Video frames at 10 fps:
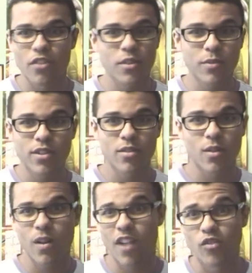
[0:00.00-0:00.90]
I think we
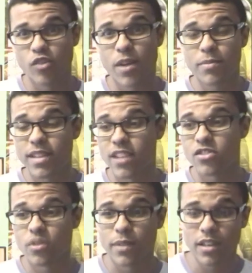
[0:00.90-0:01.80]
have great
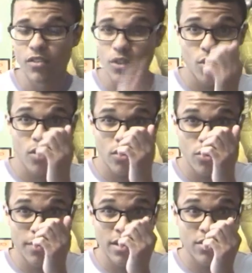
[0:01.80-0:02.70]
potential. I mean, if you look at
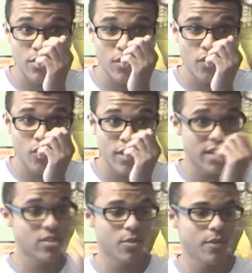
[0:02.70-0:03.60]
human history, we've
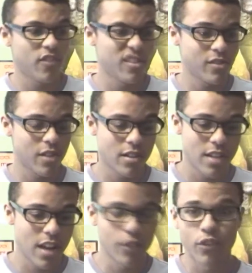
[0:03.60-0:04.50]
created so many things:
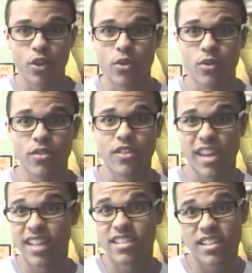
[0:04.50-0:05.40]
telephone,
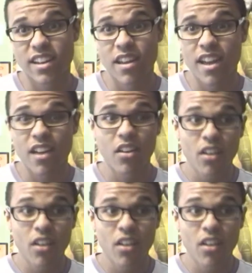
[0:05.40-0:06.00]
the internet,